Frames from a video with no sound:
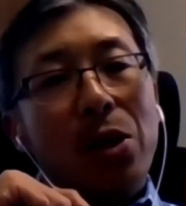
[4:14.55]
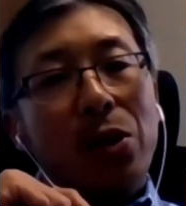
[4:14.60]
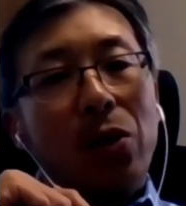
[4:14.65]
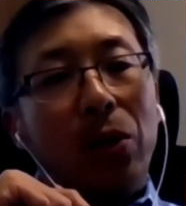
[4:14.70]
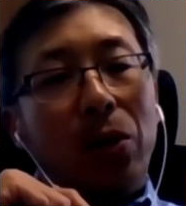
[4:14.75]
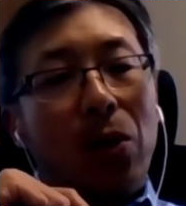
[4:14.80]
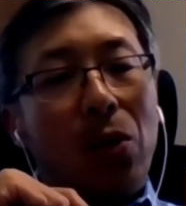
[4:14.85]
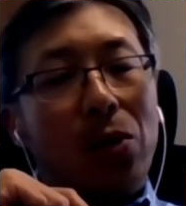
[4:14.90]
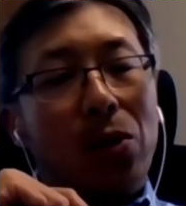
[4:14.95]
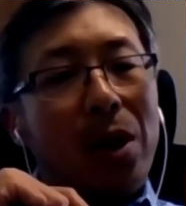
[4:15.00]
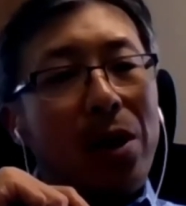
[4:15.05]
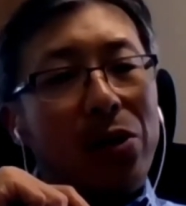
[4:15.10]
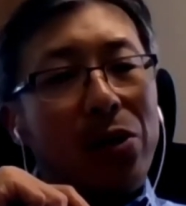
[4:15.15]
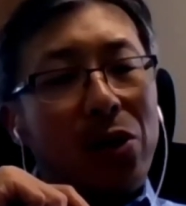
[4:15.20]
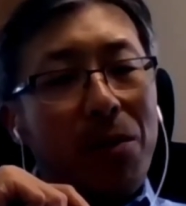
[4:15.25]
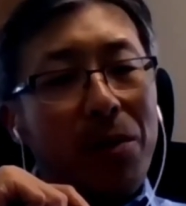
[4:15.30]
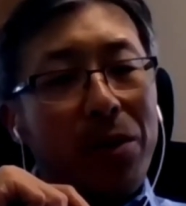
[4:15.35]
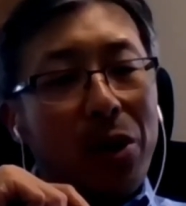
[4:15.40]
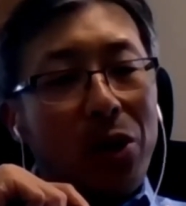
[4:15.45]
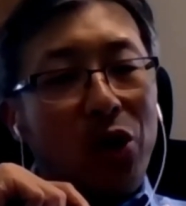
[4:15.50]
So those are
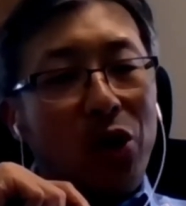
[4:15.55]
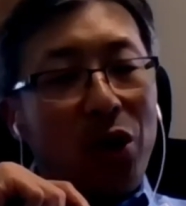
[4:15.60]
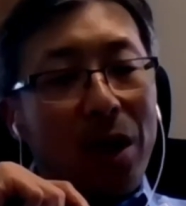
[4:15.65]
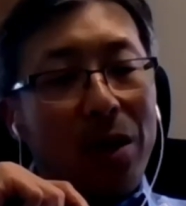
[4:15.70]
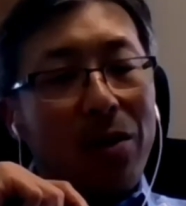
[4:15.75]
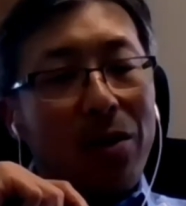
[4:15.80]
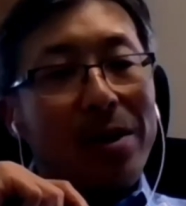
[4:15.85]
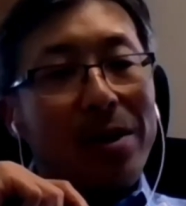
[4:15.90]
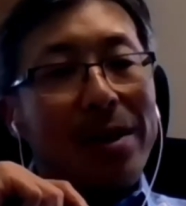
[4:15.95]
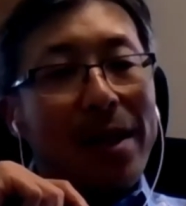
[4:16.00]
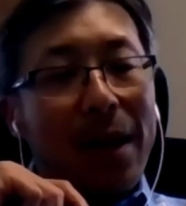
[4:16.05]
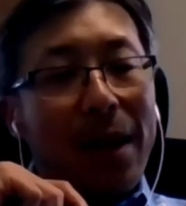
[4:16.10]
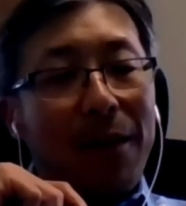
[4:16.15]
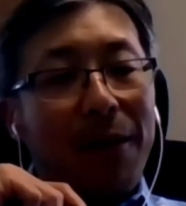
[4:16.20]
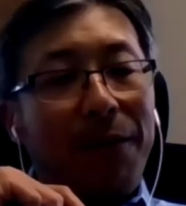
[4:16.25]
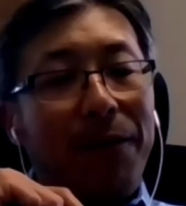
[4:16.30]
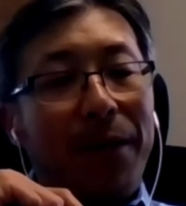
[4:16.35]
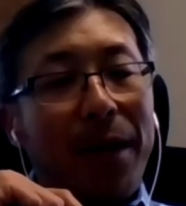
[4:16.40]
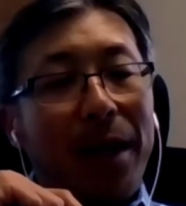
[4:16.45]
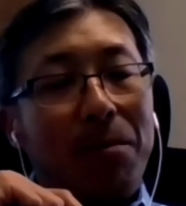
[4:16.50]
some of the general side
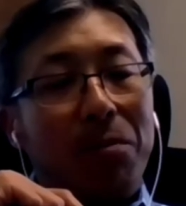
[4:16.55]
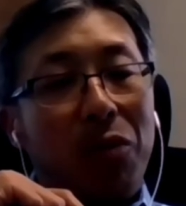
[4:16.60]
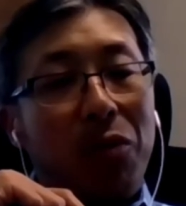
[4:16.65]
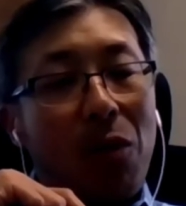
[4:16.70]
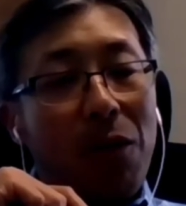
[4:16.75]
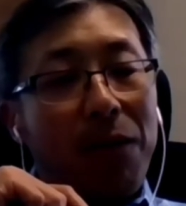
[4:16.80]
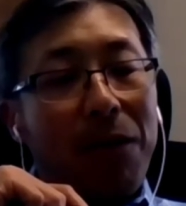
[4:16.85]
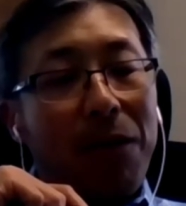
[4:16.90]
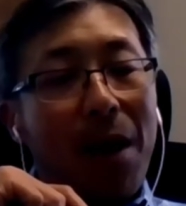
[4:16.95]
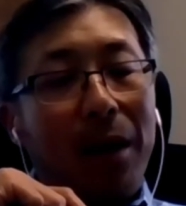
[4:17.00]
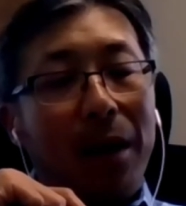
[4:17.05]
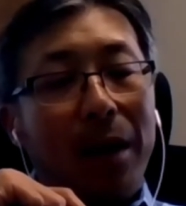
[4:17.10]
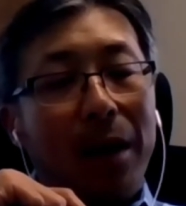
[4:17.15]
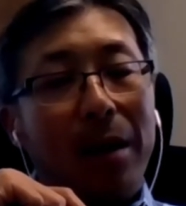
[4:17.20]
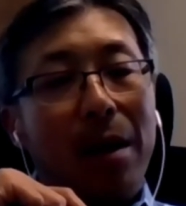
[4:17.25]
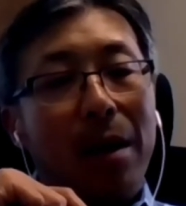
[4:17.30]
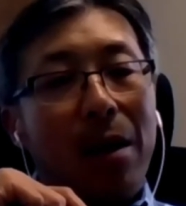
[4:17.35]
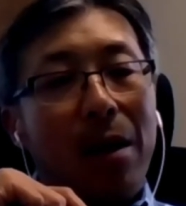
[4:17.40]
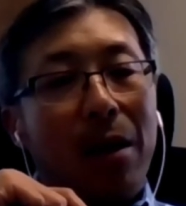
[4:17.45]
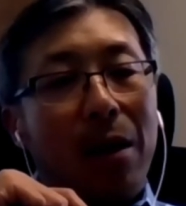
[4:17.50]
effect
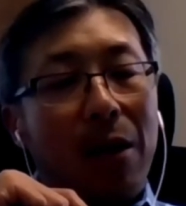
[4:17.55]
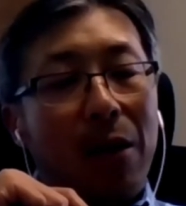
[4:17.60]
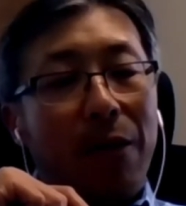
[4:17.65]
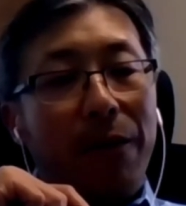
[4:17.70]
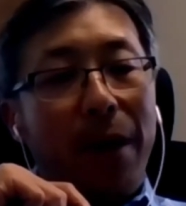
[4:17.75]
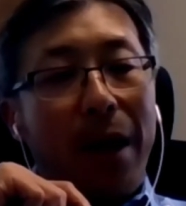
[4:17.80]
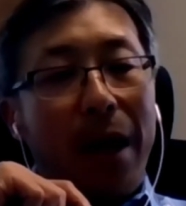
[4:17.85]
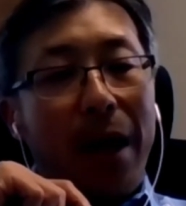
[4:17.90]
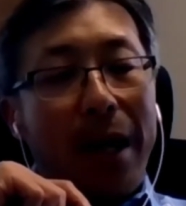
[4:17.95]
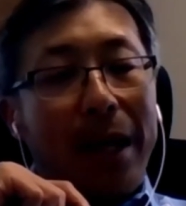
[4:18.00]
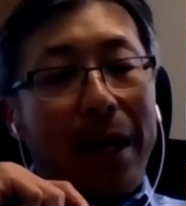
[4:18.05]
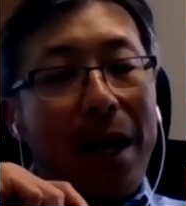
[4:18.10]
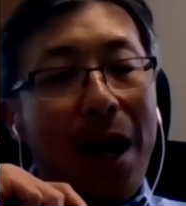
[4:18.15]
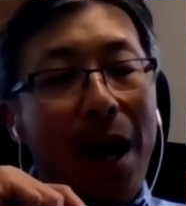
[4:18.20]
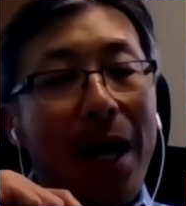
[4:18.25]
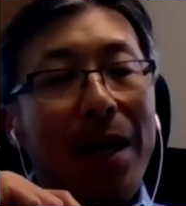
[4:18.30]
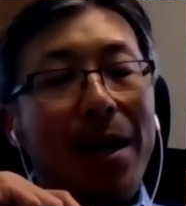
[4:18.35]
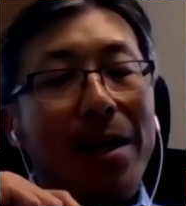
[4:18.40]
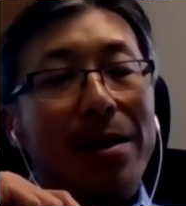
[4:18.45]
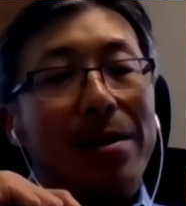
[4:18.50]
profiling of a
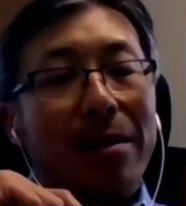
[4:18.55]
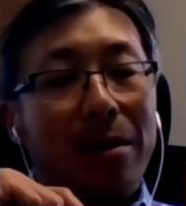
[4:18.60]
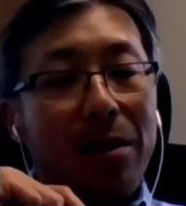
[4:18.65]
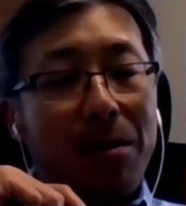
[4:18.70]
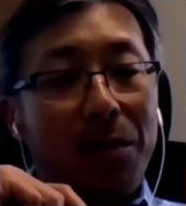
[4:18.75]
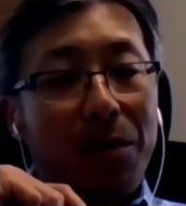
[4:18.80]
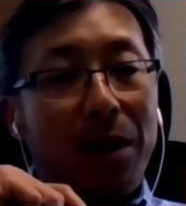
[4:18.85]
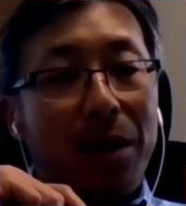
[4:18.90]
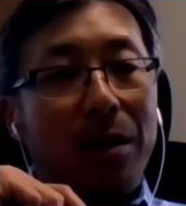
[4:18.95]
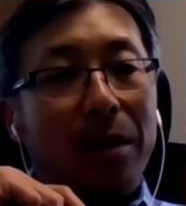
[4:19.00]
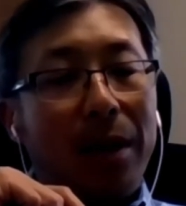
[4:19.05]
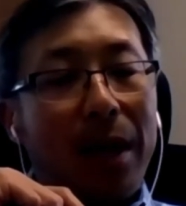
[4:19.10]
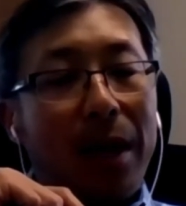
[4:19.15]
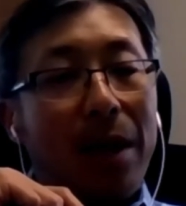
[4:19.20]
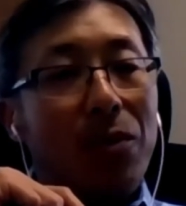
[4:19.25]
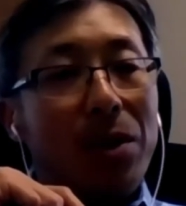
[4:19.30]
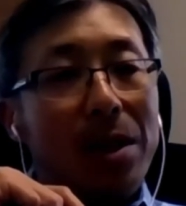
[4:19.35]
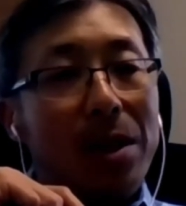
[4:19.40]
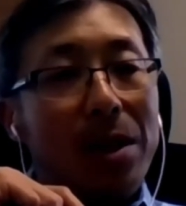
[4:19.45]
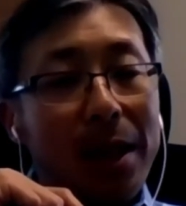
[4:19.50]
kinase inhibitor
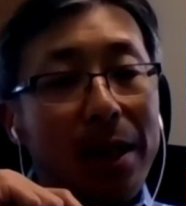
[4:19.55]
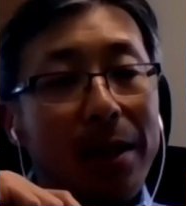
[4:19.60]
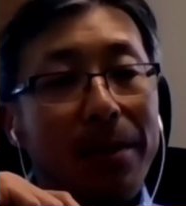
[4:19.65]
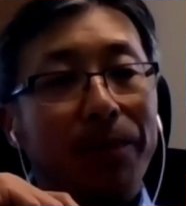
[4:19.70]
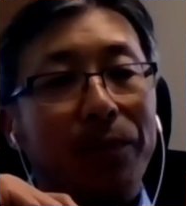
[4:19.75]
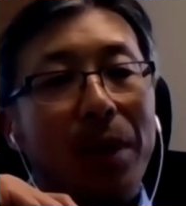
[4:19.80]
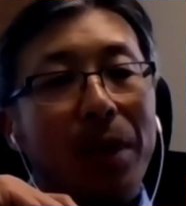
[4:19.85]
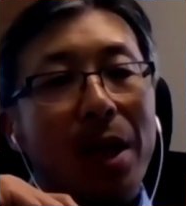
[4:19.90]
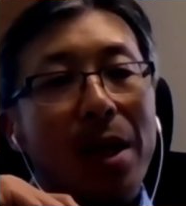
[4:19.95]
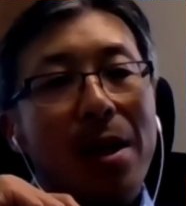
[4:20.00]
that we see.